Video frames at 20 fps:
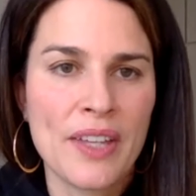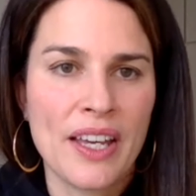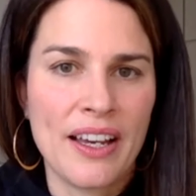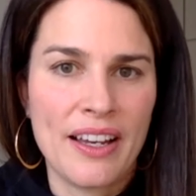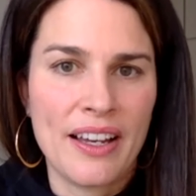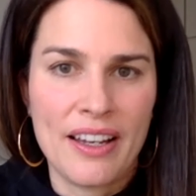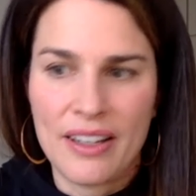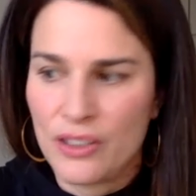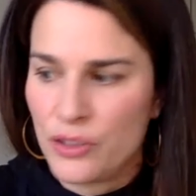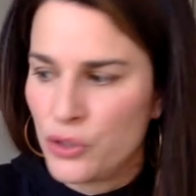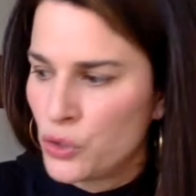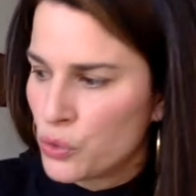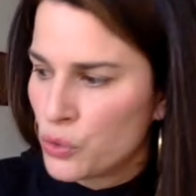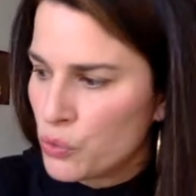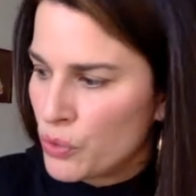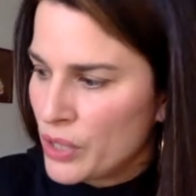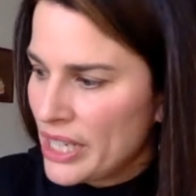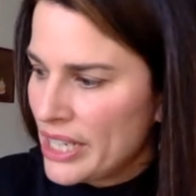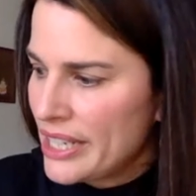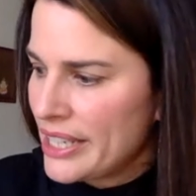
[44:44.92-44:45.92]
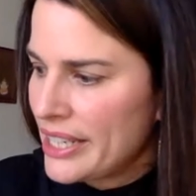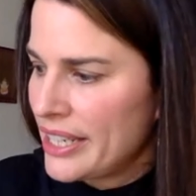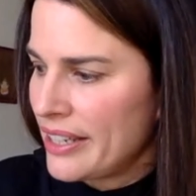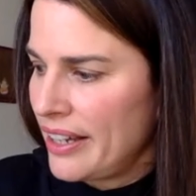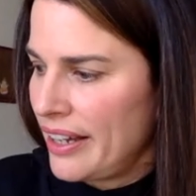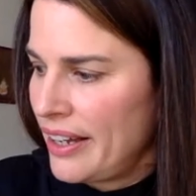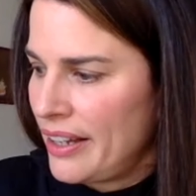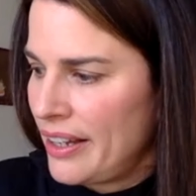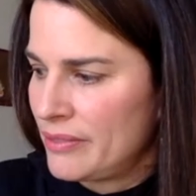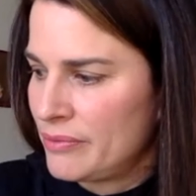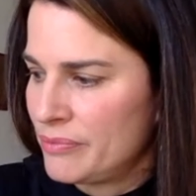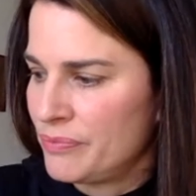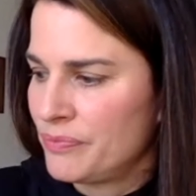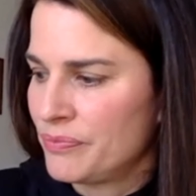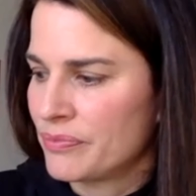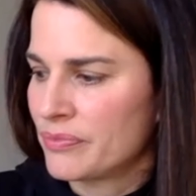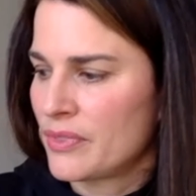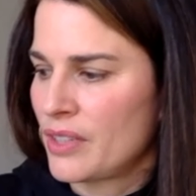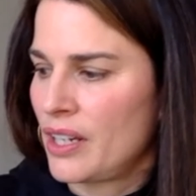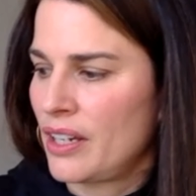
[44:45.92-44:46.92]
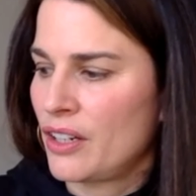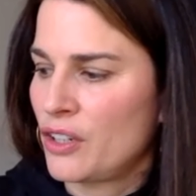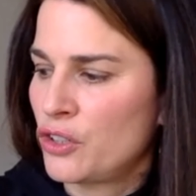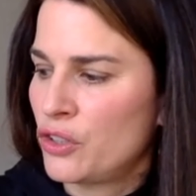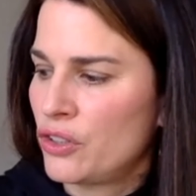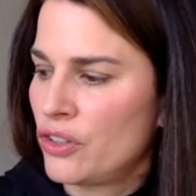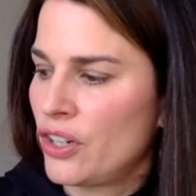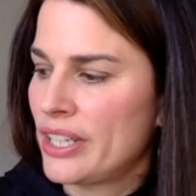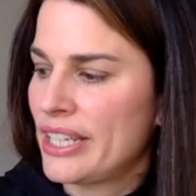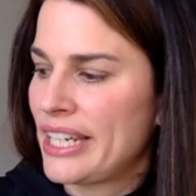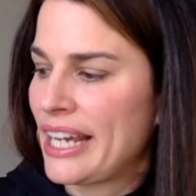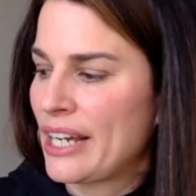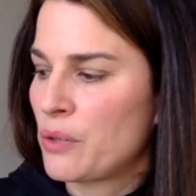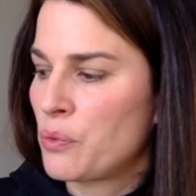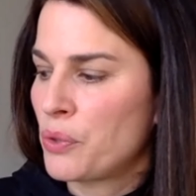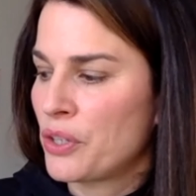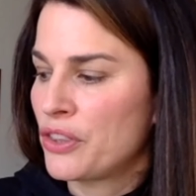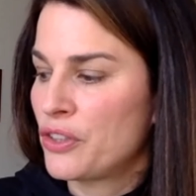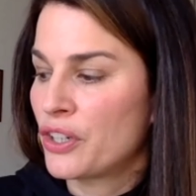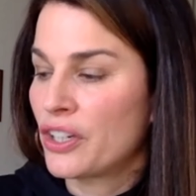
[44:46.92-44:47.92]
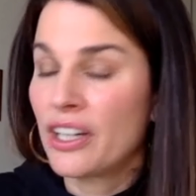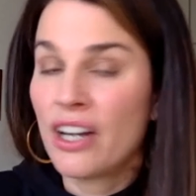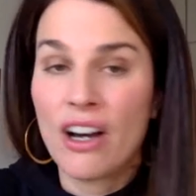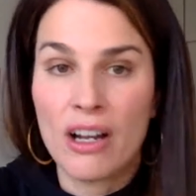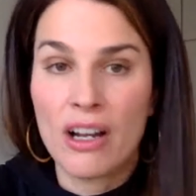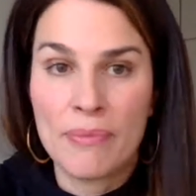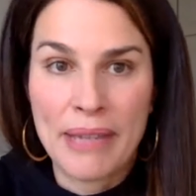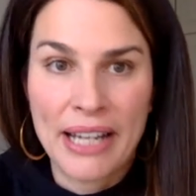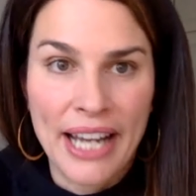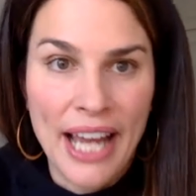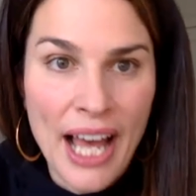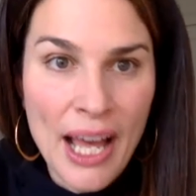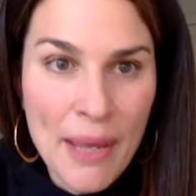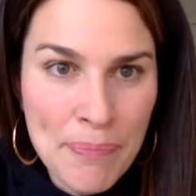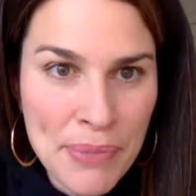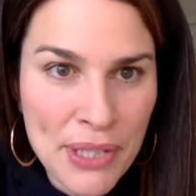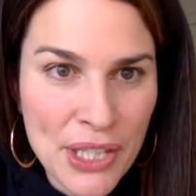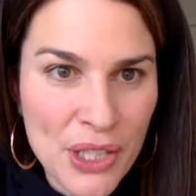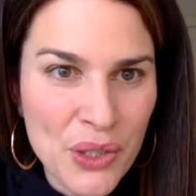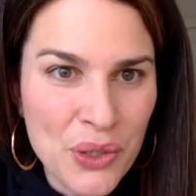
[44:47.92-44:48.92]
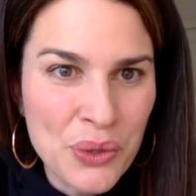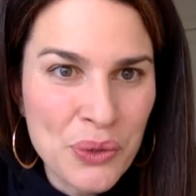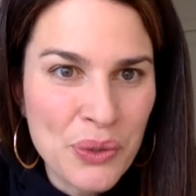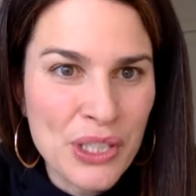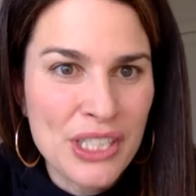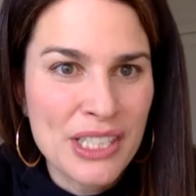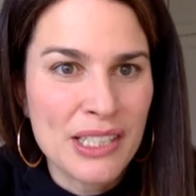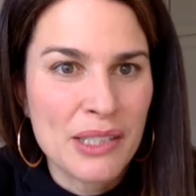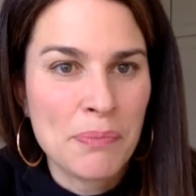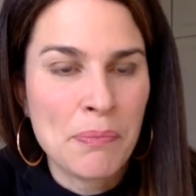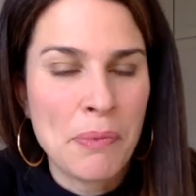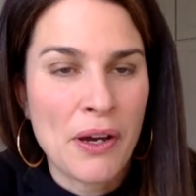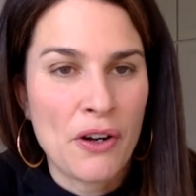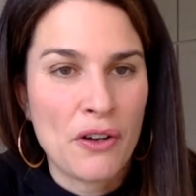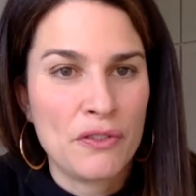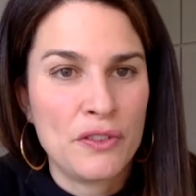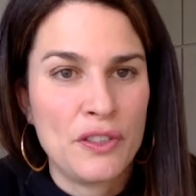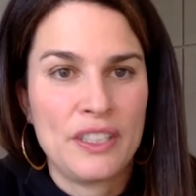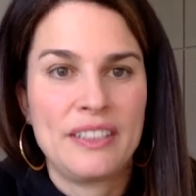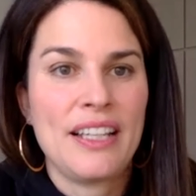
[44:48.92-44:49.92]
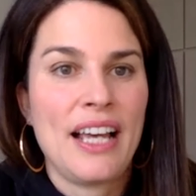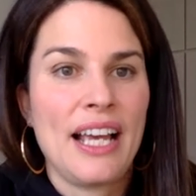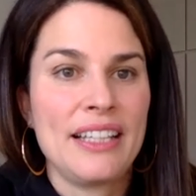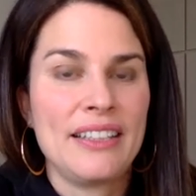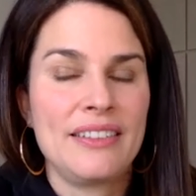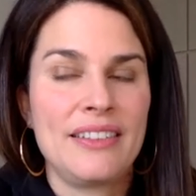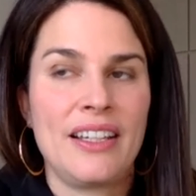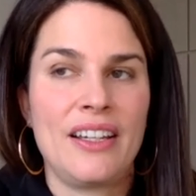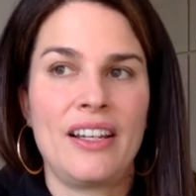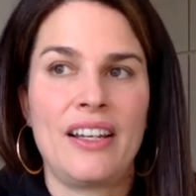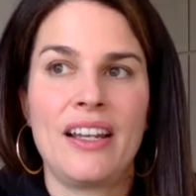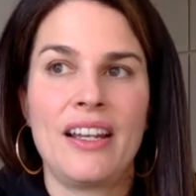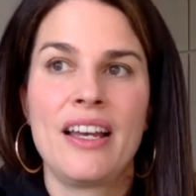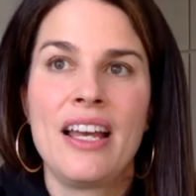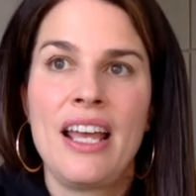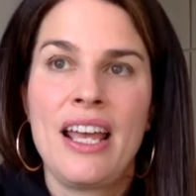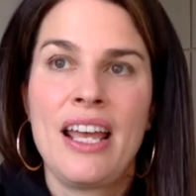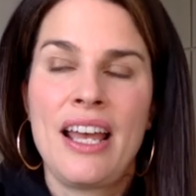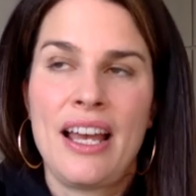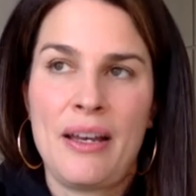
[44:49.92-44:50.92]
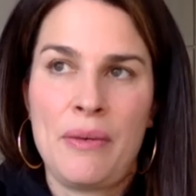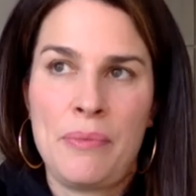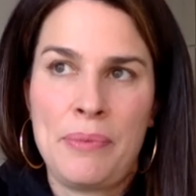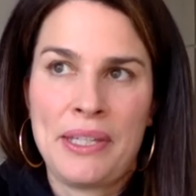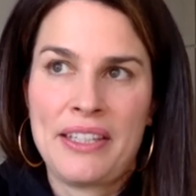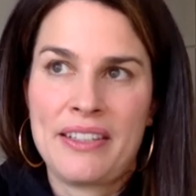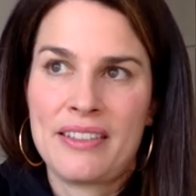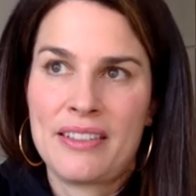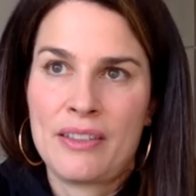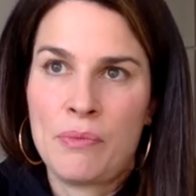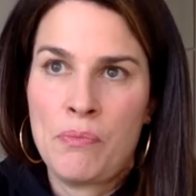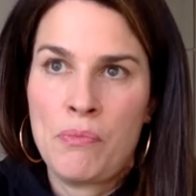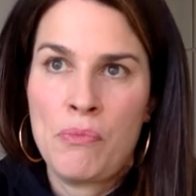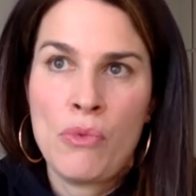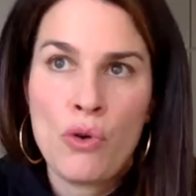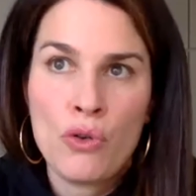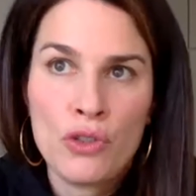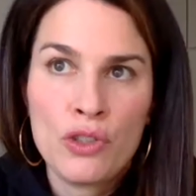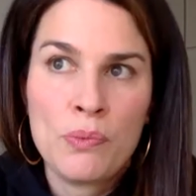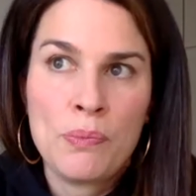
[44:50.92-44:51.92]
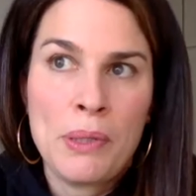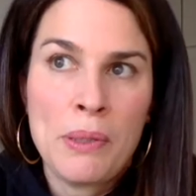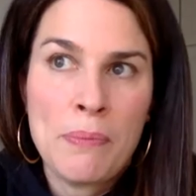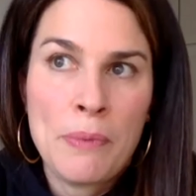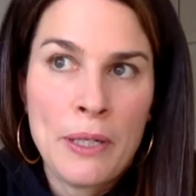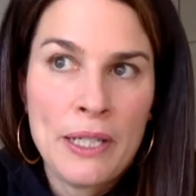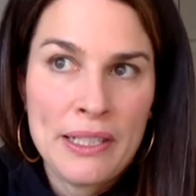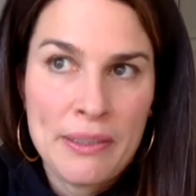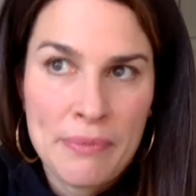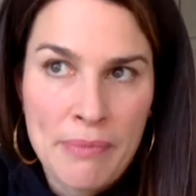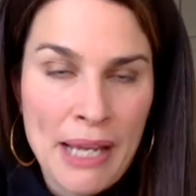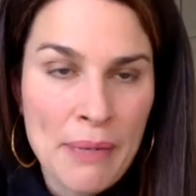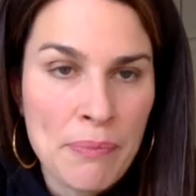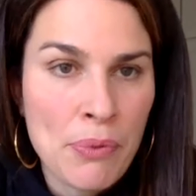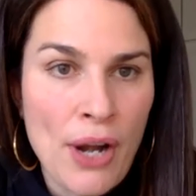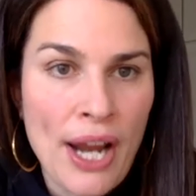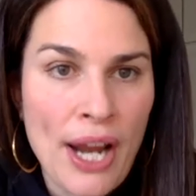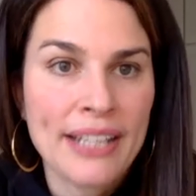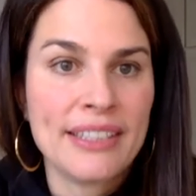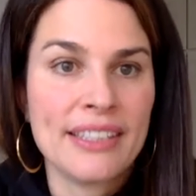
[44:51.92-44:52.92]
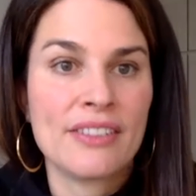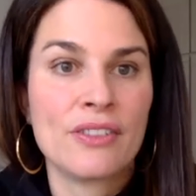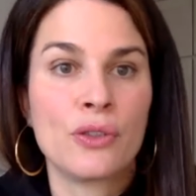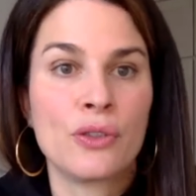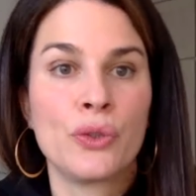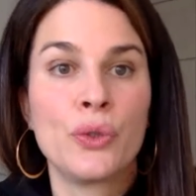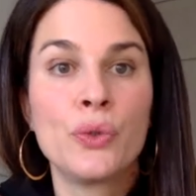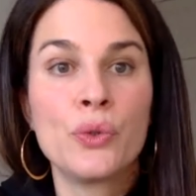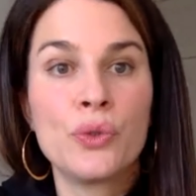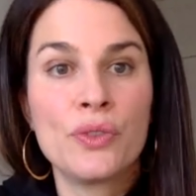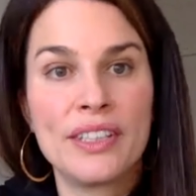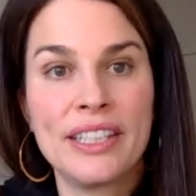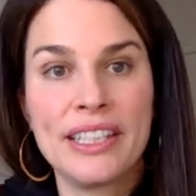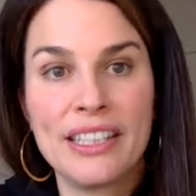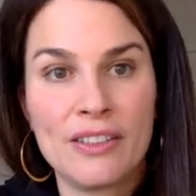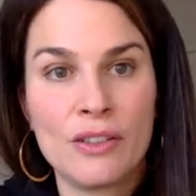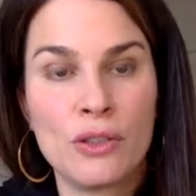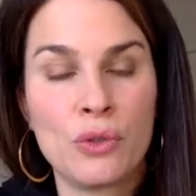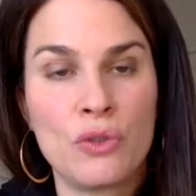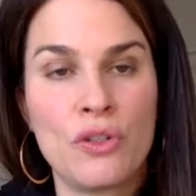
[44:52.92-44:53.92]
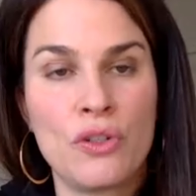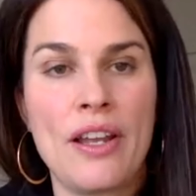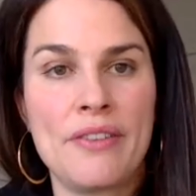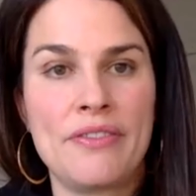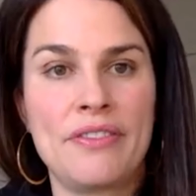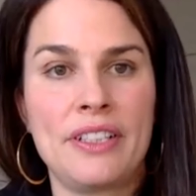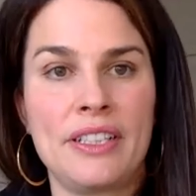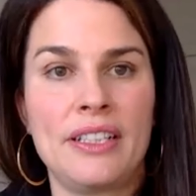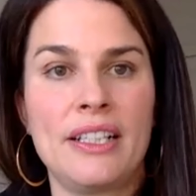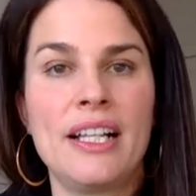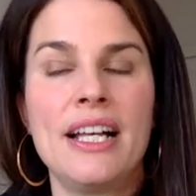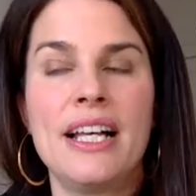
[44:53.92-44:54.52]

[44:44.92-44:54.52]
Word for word: uh, to really um, connect with the calm and happy you, which is part of the title, uh, because most people in my practice use these two levels.